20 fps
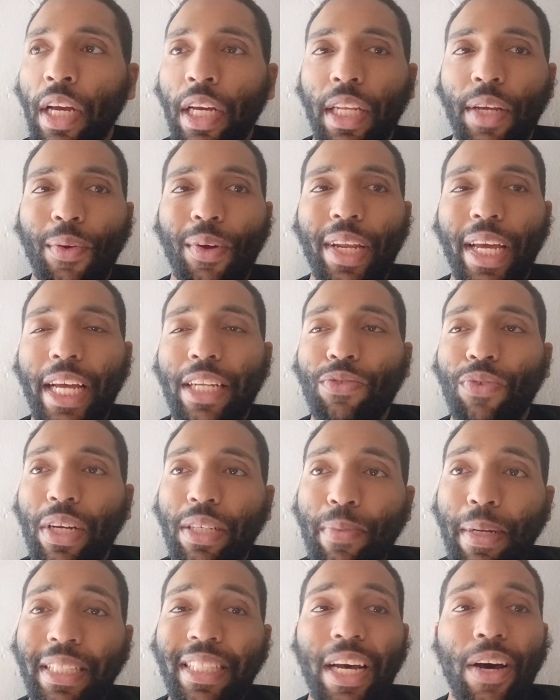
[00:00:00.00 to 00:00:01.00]
if you look at his
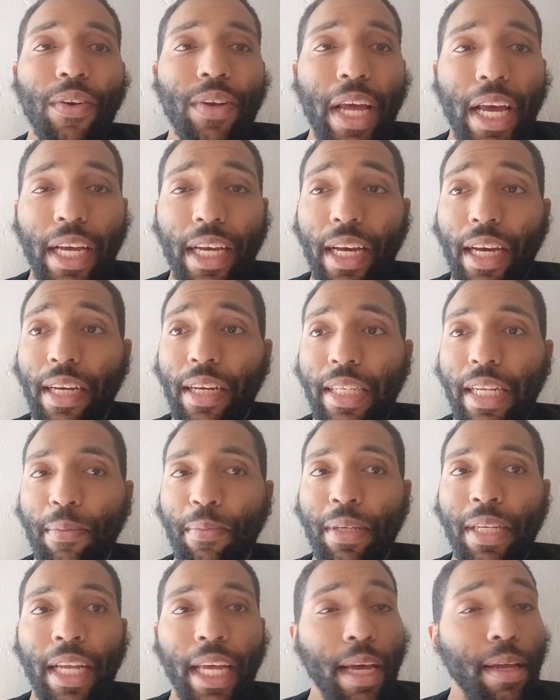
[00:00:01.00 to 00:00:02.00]
resume, it's not all that good.
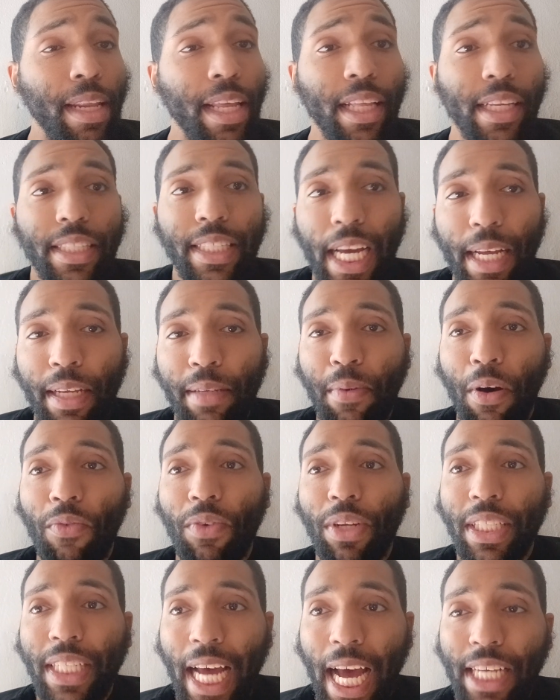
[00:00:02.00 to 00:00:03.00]
But then again, both of
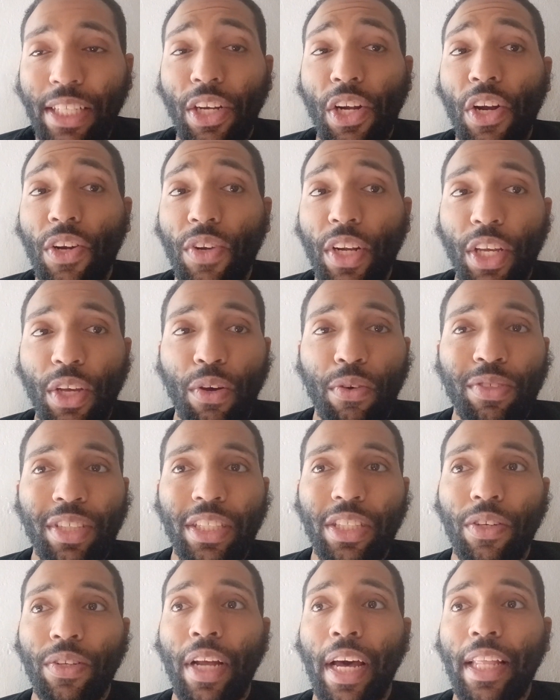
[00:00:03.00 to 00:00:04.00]
these guys are entering the UFC,
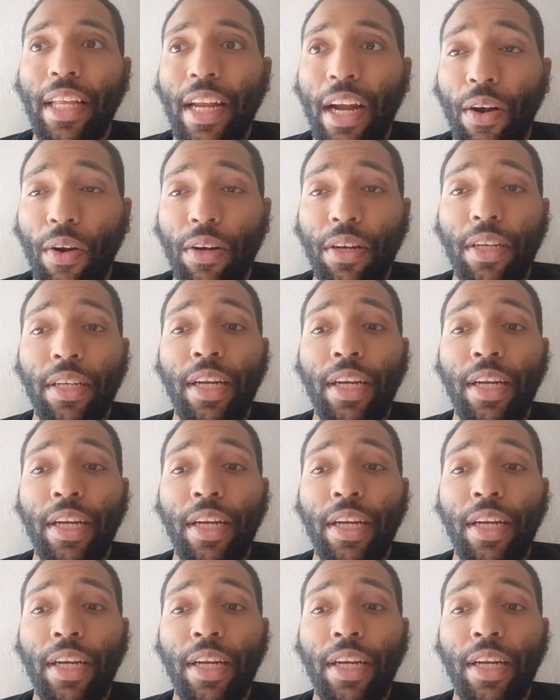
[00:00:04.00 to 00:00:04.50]
so neither